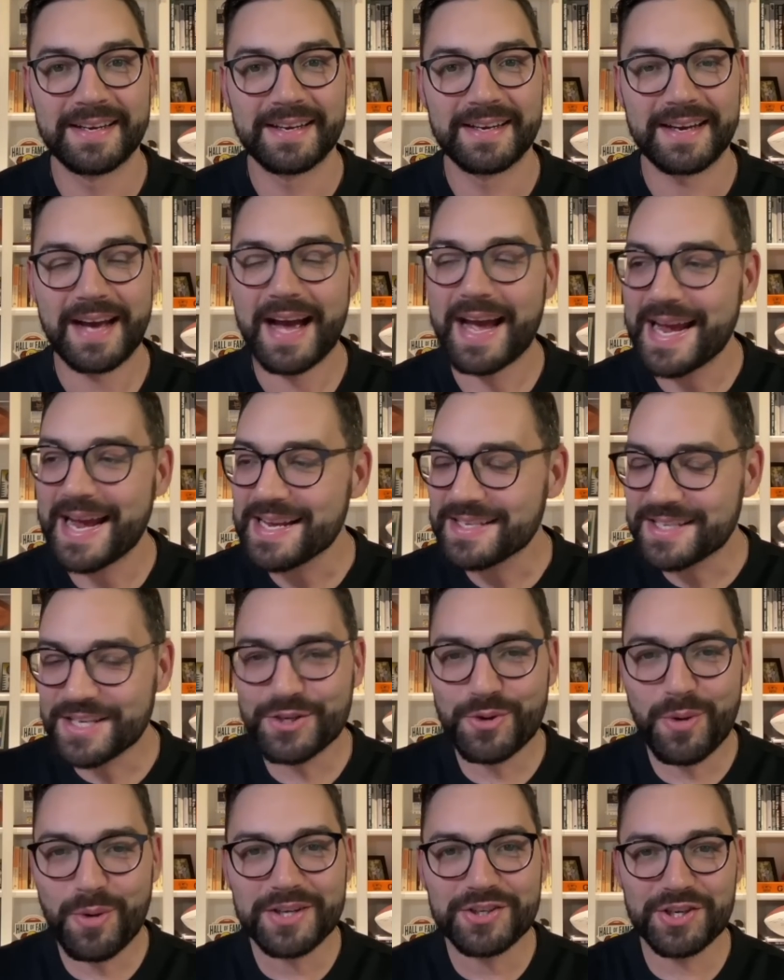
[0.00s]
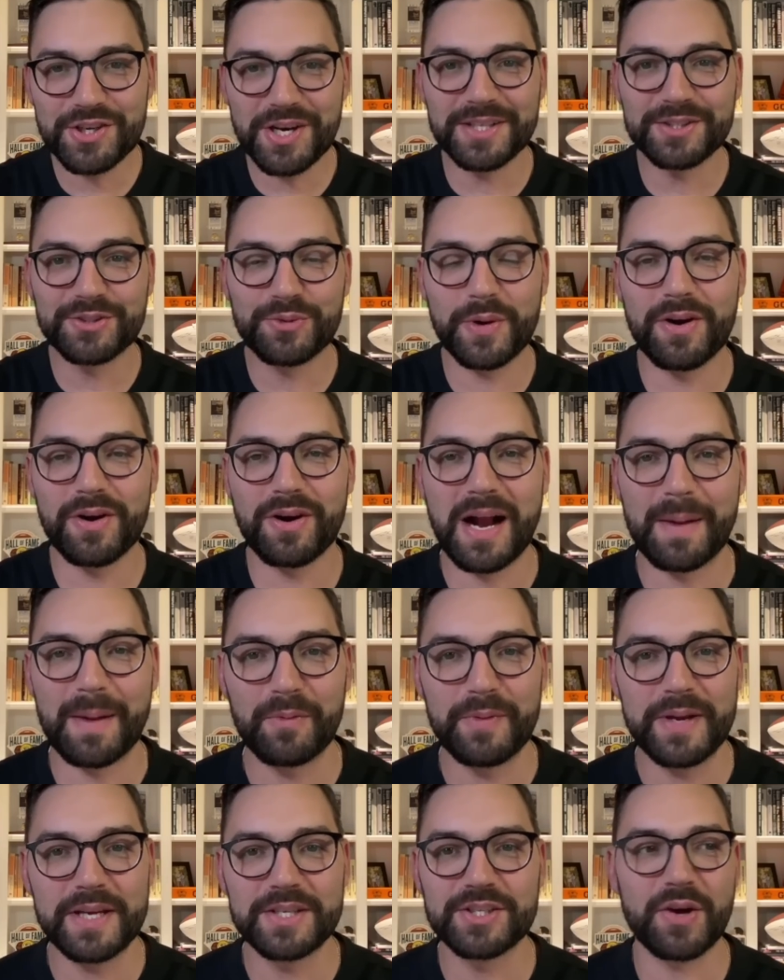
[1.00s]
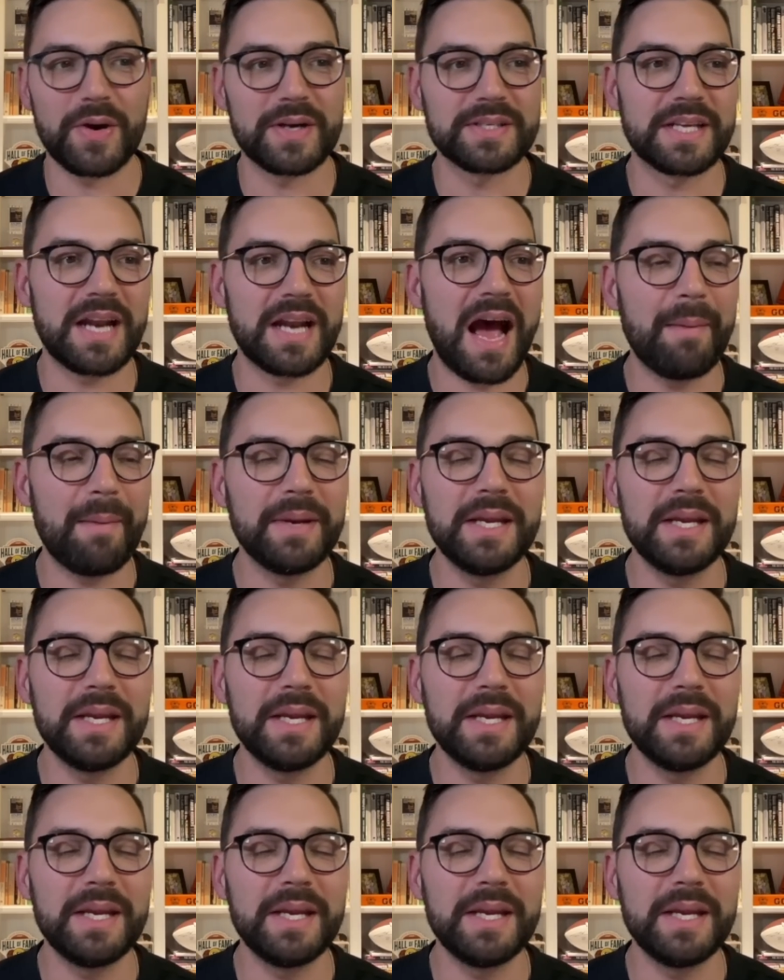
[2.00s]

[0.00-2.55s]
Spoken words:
I asked this question on Twitter a couple weeks ago. I said,